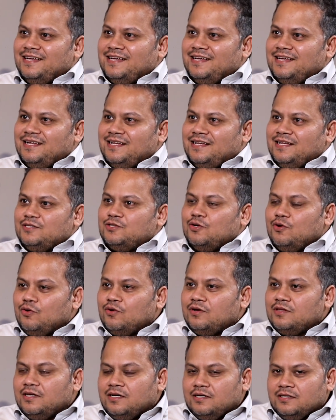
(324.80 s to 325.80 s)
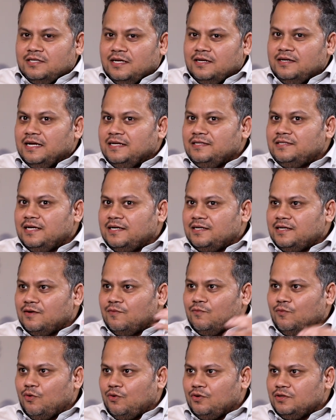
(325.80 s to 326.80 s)
Okay. So look, the sunrise sector
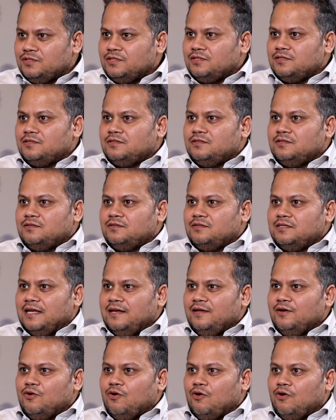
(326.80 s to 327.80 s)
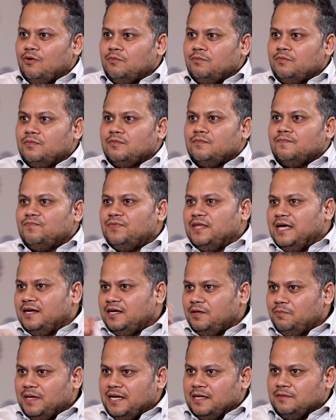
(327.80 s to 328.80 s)
was telecom, then
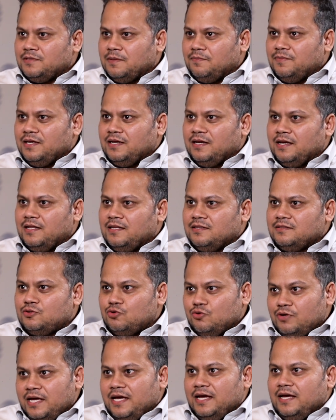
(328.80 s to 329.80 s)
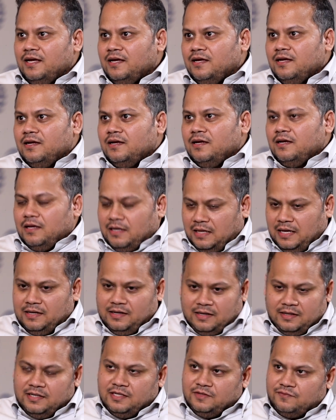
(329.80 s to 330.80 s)
it became something else. Today, and
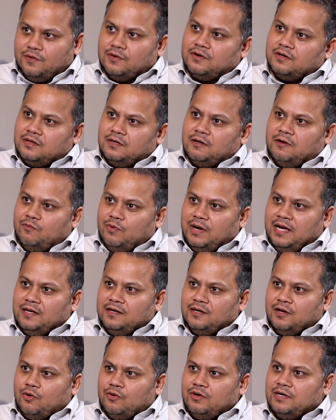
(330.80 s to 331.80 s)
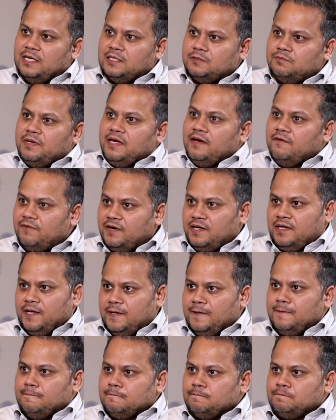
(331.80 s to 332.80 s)
at least for a while now, it has been
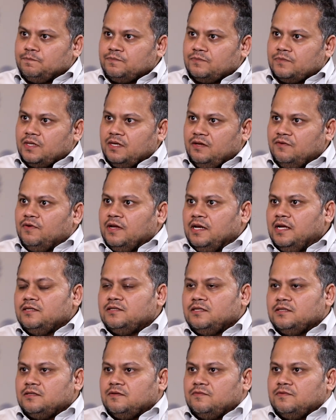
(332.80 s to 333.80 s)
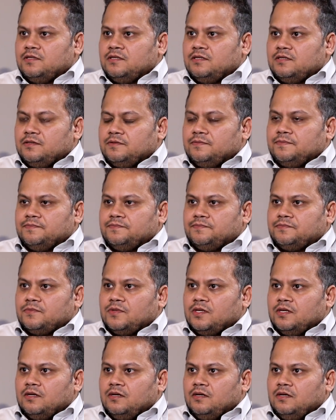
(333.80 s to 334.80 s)
FinTech in financial services.
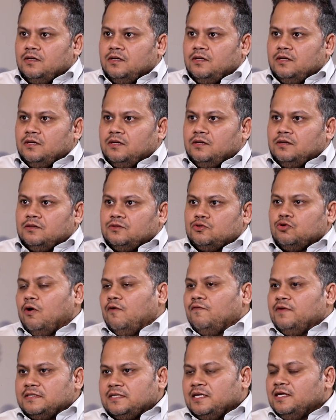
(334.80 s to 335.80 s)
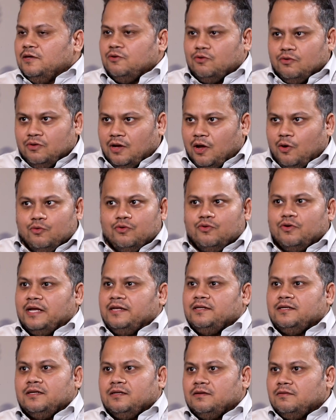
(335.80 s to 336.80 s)
So obviously, you know, now you
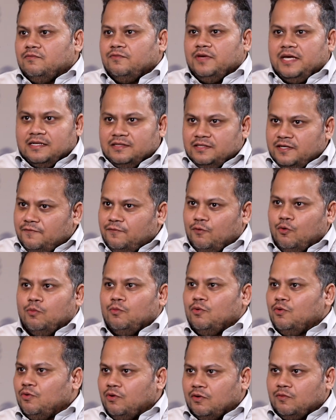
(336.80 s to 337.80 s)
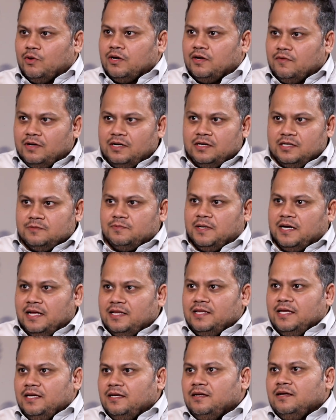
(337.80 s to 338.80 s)
can, we can say FOMO or whatever it is, but I
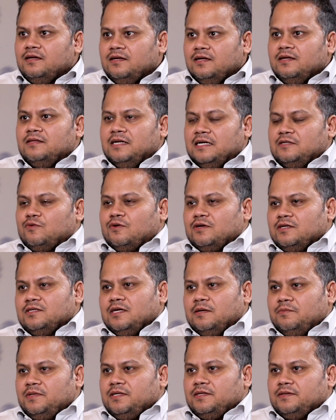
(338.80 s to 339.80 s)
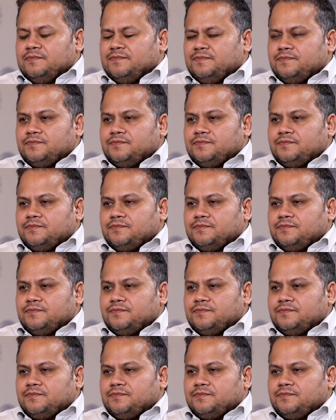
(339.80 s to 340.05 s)
think that's what is happening.